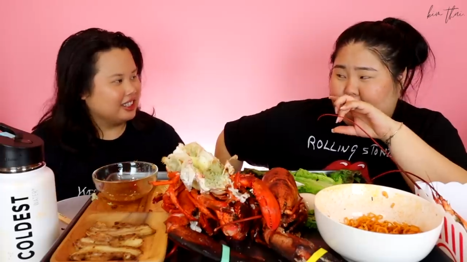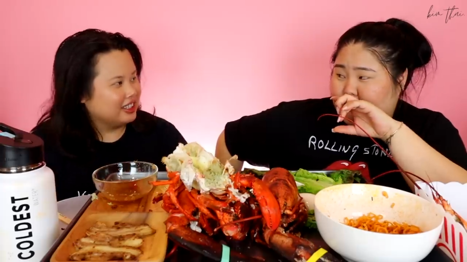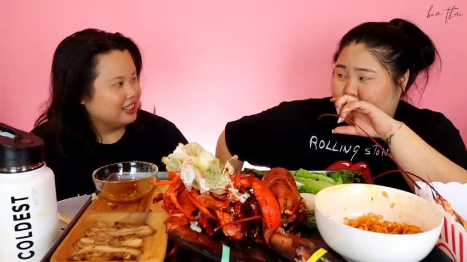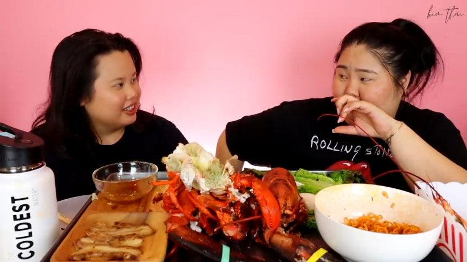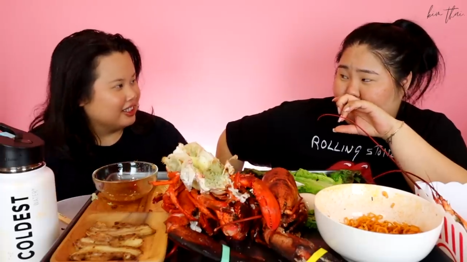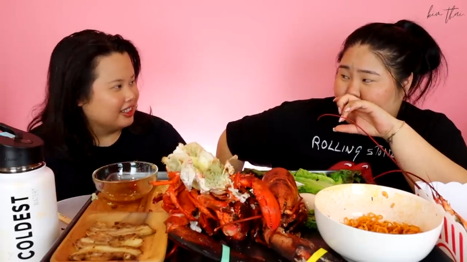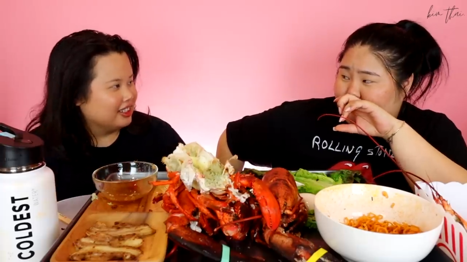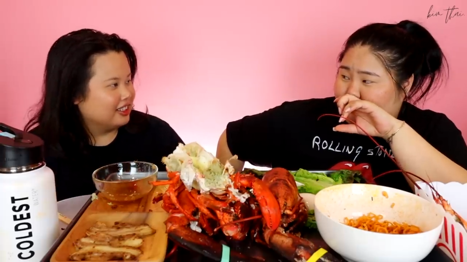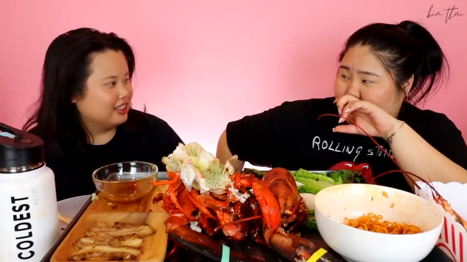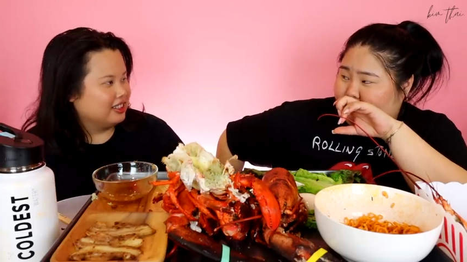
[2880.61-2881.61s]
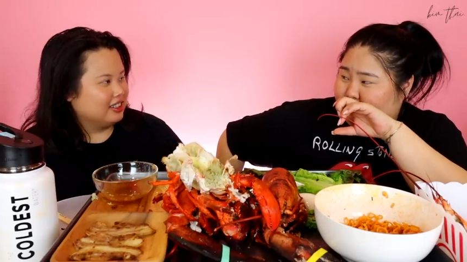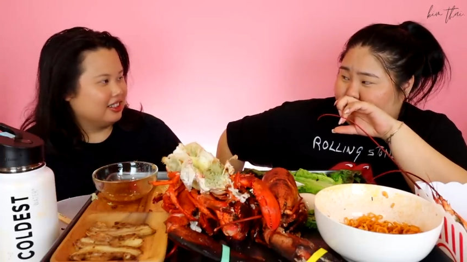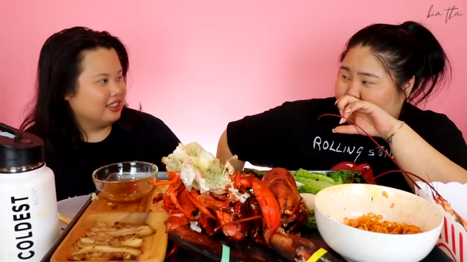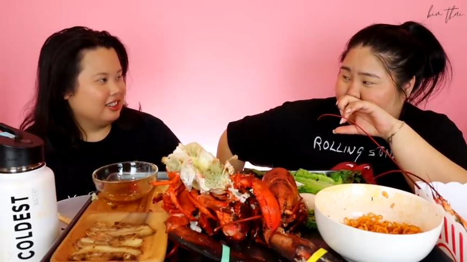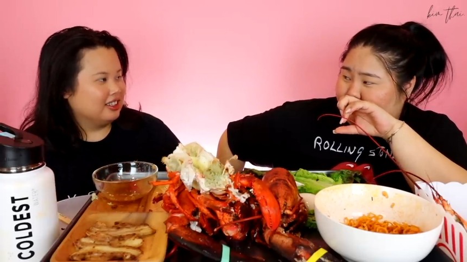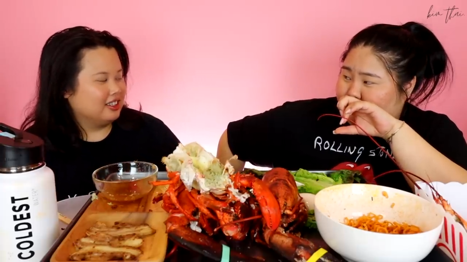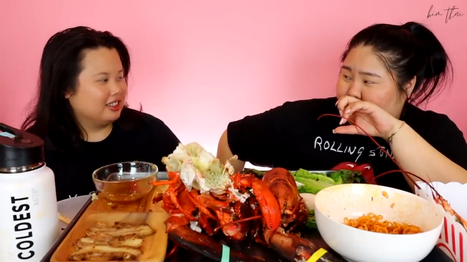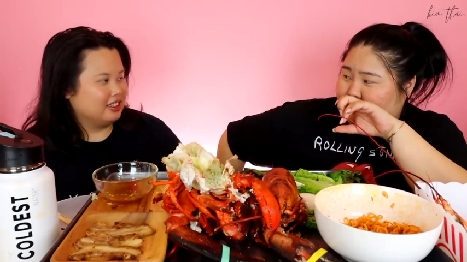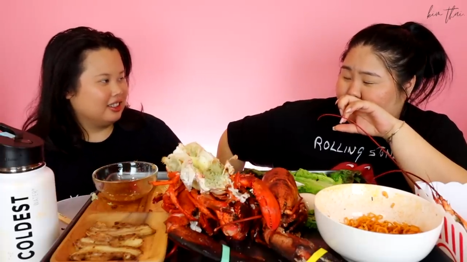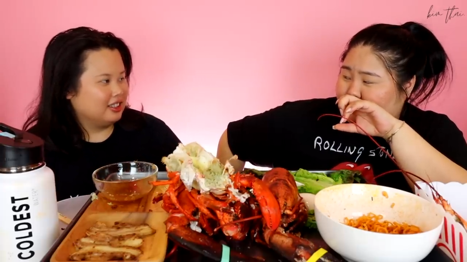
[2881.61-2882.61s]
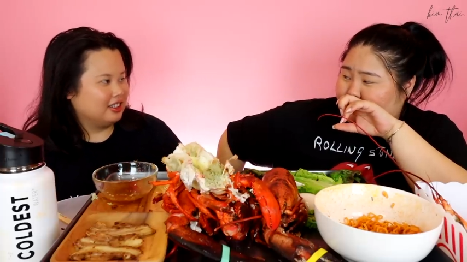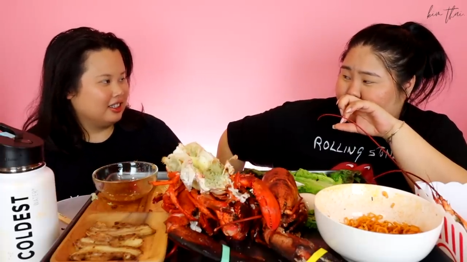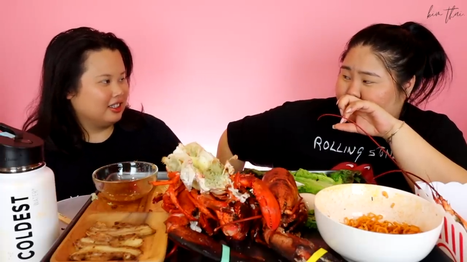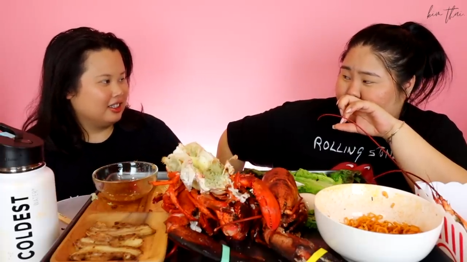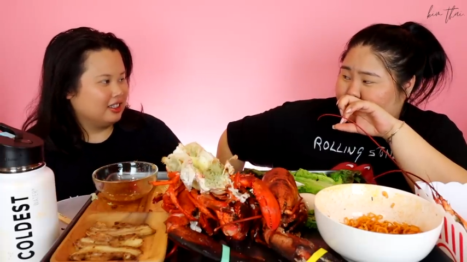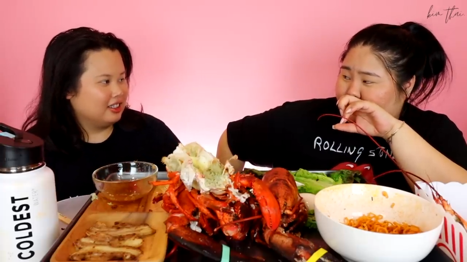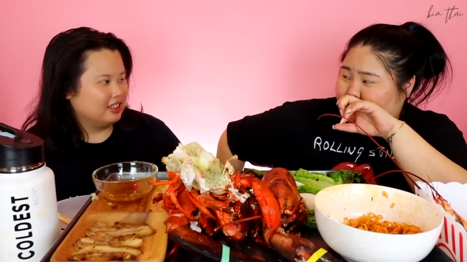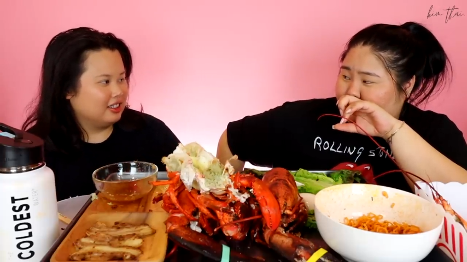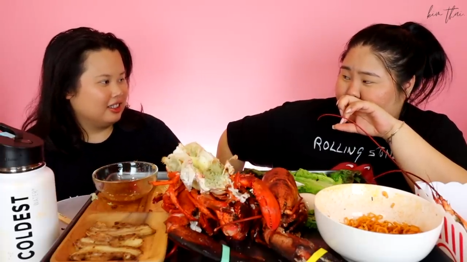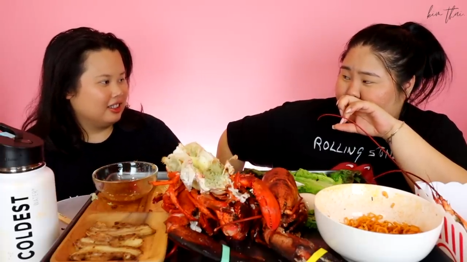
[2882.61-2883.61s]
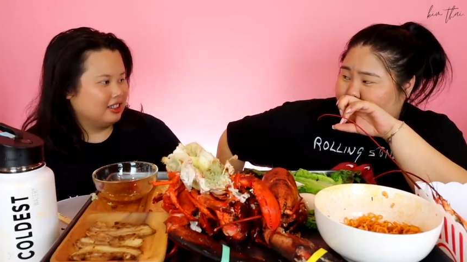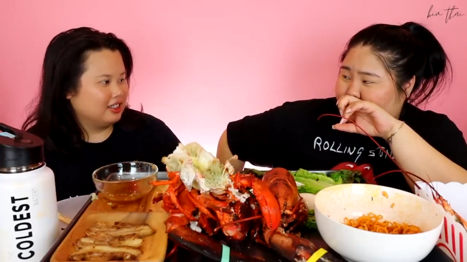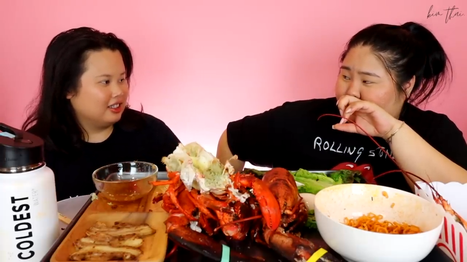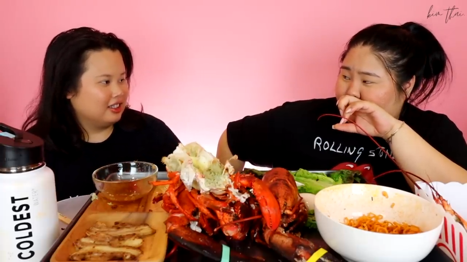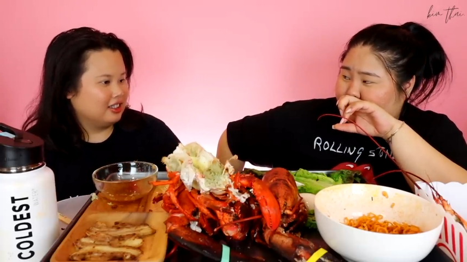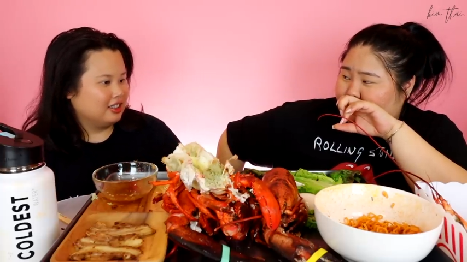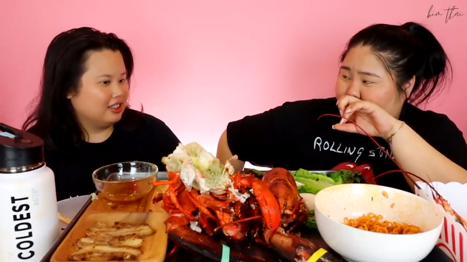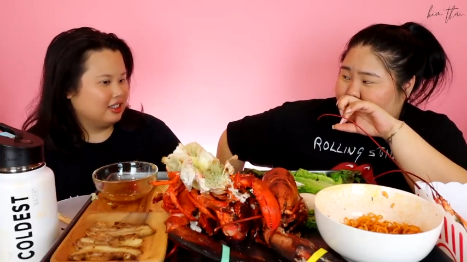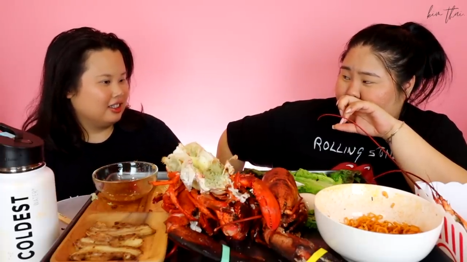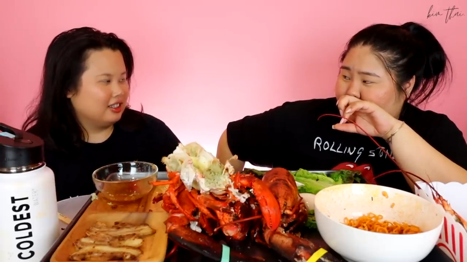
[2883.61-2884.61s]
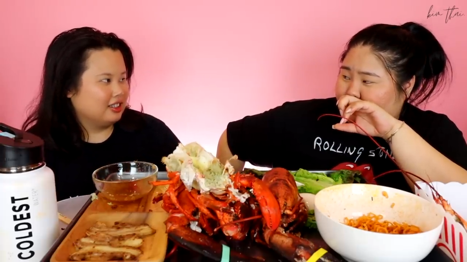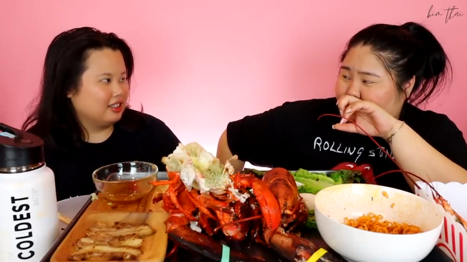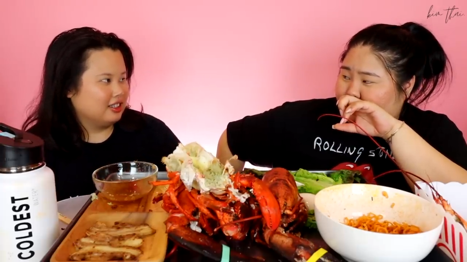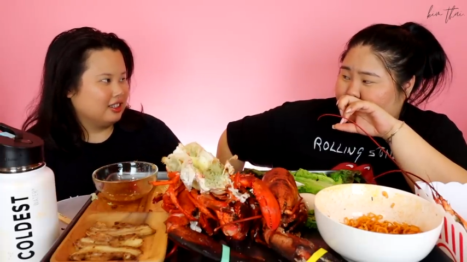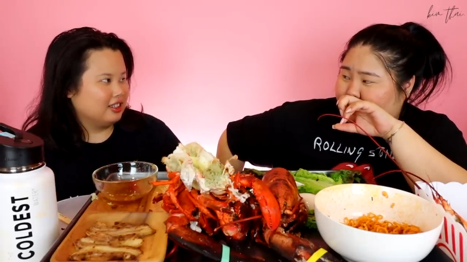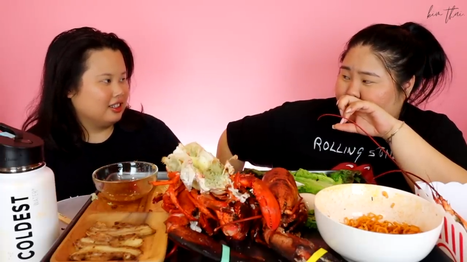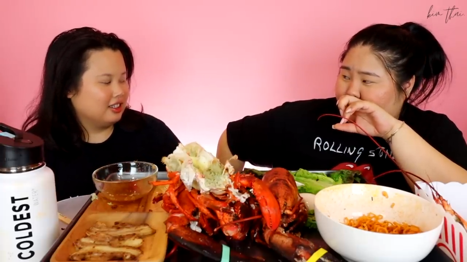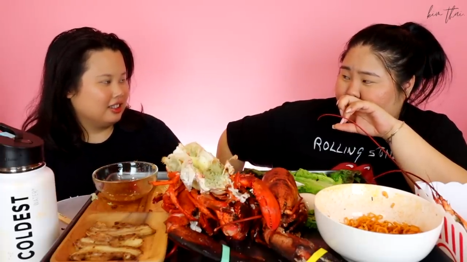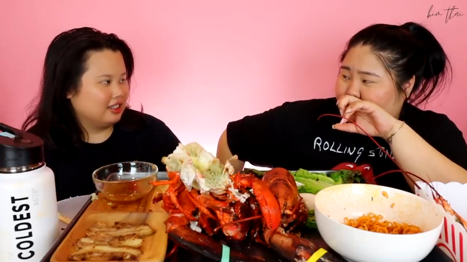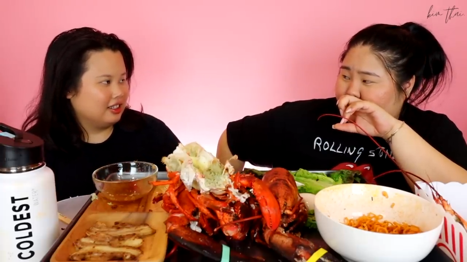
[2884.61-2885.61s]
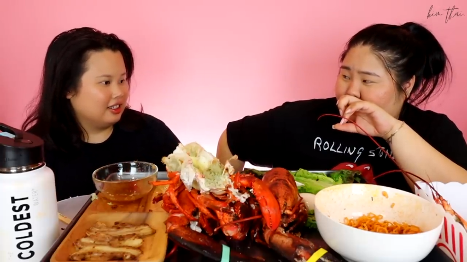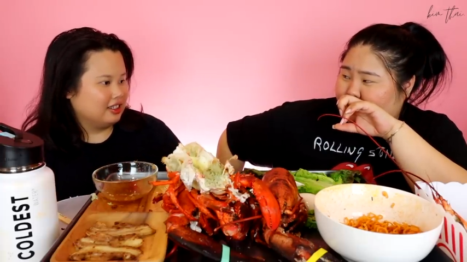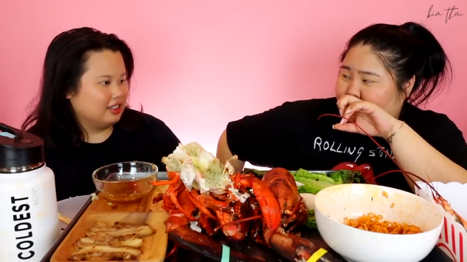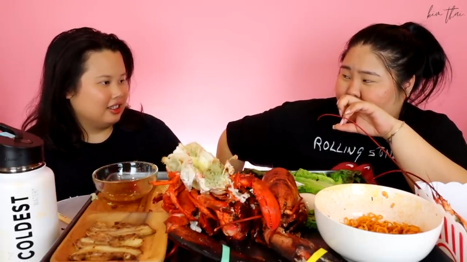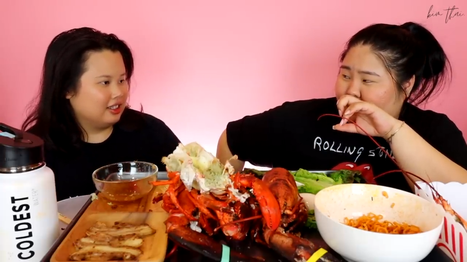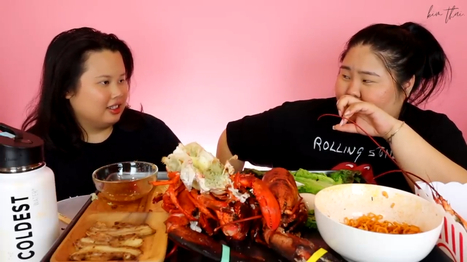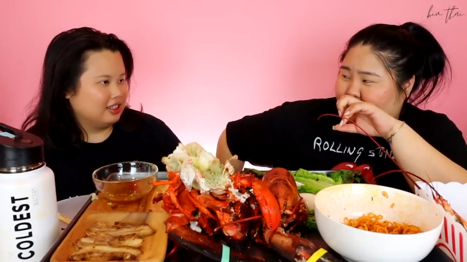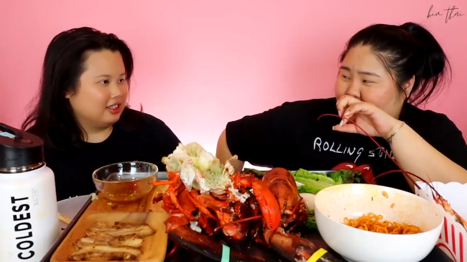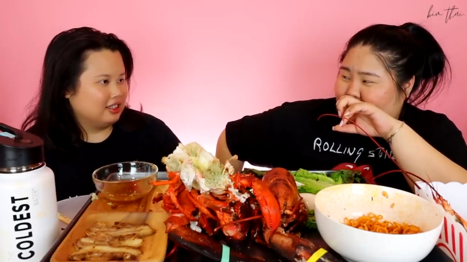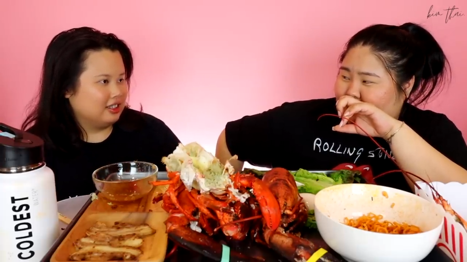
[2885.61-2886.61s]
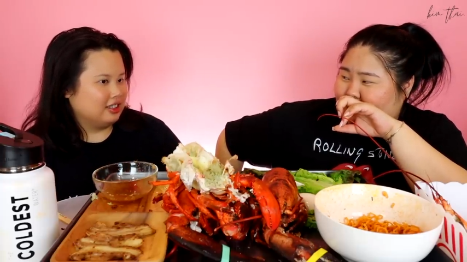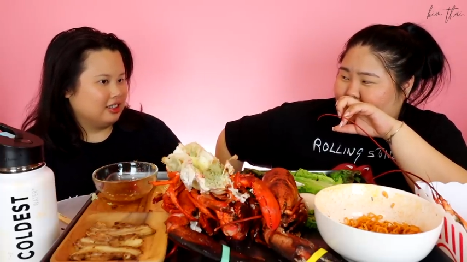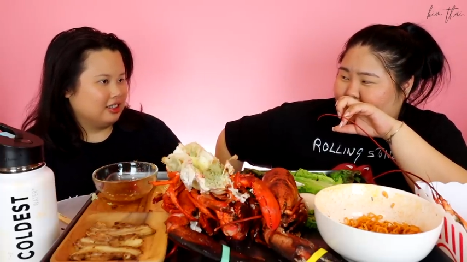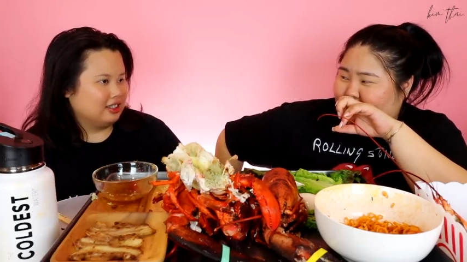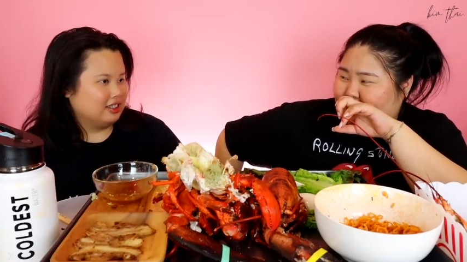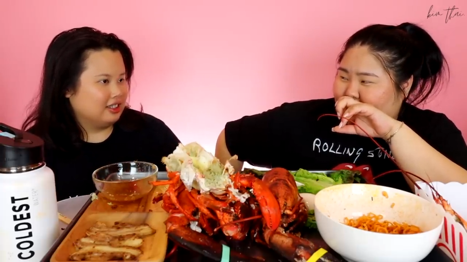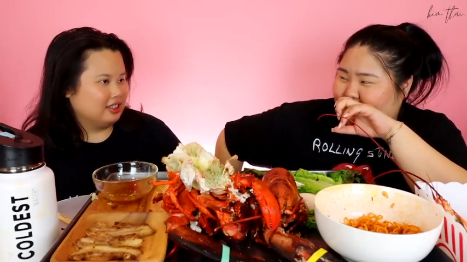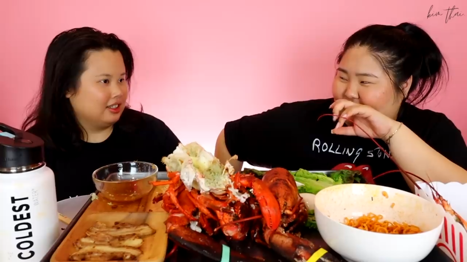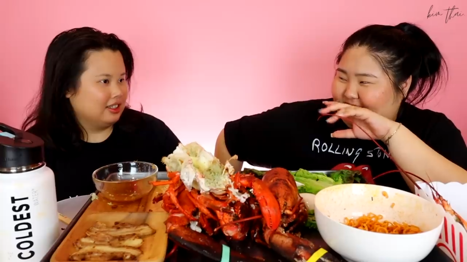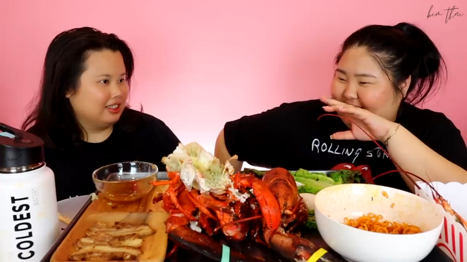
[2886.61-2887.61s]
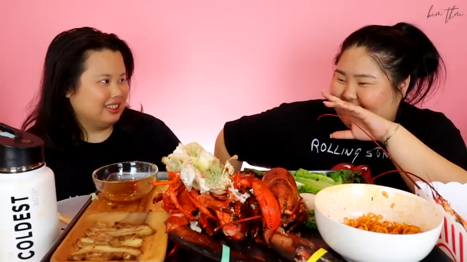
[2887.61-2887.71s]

Nobody speaks.